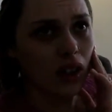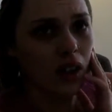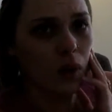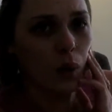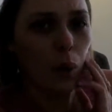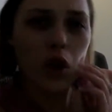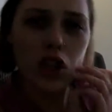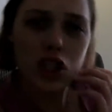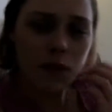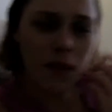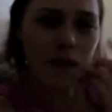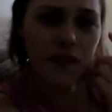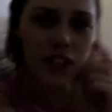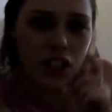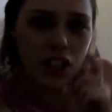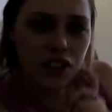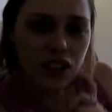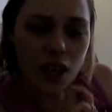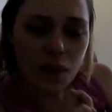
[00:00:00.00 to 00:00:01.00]
watching my
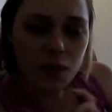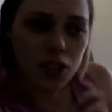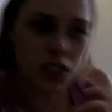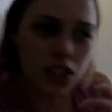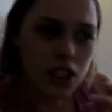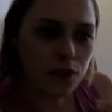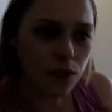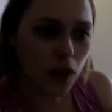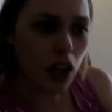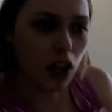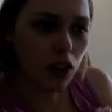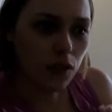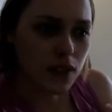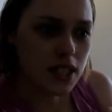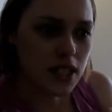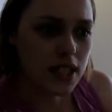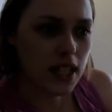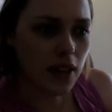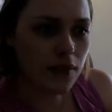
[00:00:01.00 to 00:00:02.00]
videos yet, which is fine.
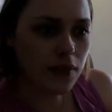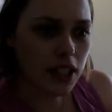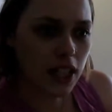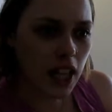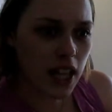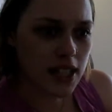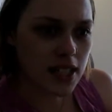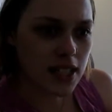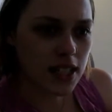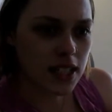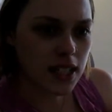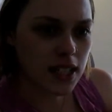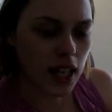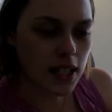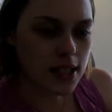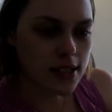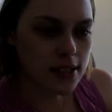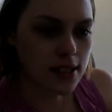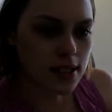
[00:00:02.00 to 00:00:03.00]
Obviously, I realize that it
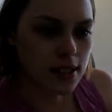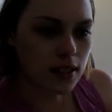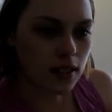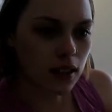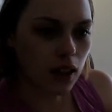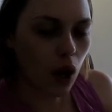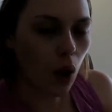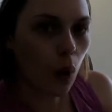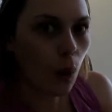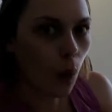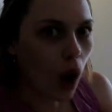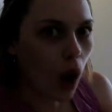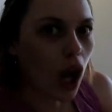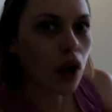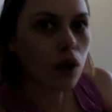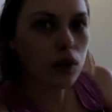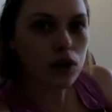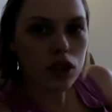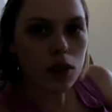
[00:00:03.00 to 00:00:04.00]
takes a
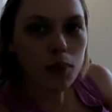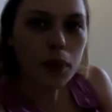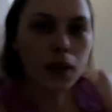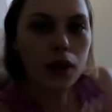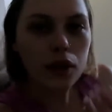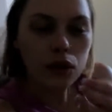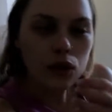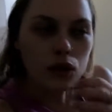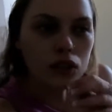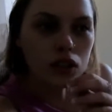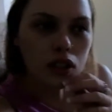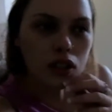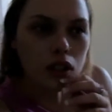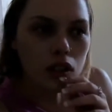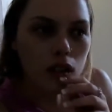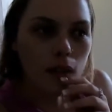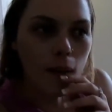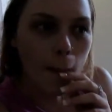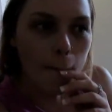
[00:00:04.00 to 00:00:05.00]
while to build
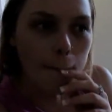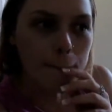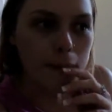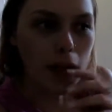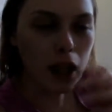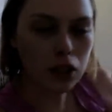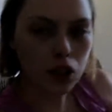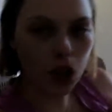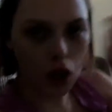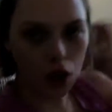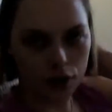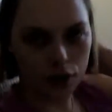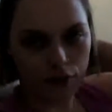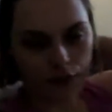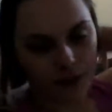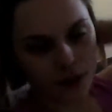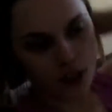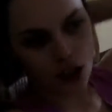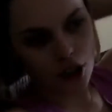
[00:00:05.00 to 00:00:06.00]
a lot
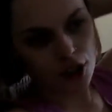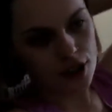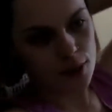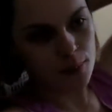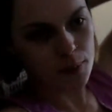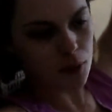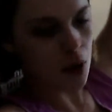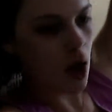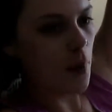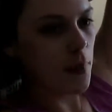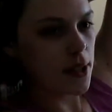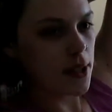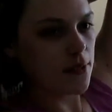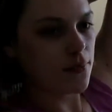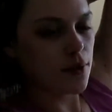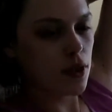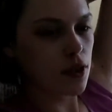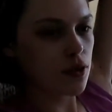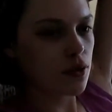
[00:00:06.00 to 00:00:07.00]
of, you know, subscribers
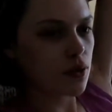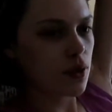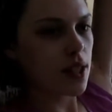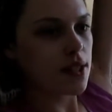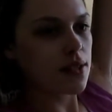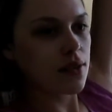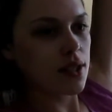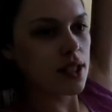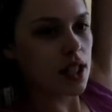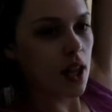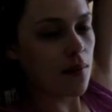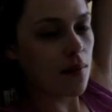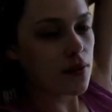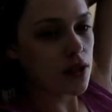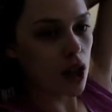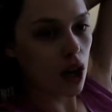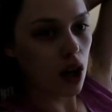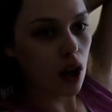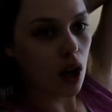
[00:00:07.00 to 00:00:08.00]
and views and all that sort of stuff.
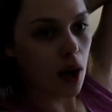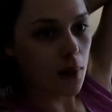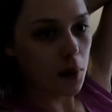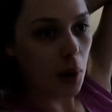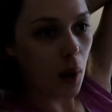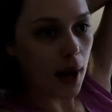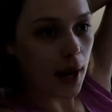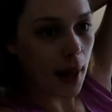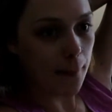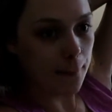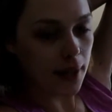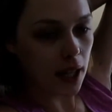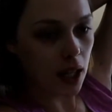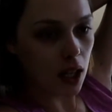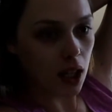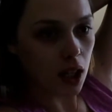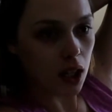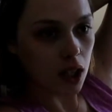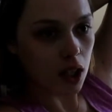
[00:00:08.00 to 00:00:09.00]
So I'm quite happy,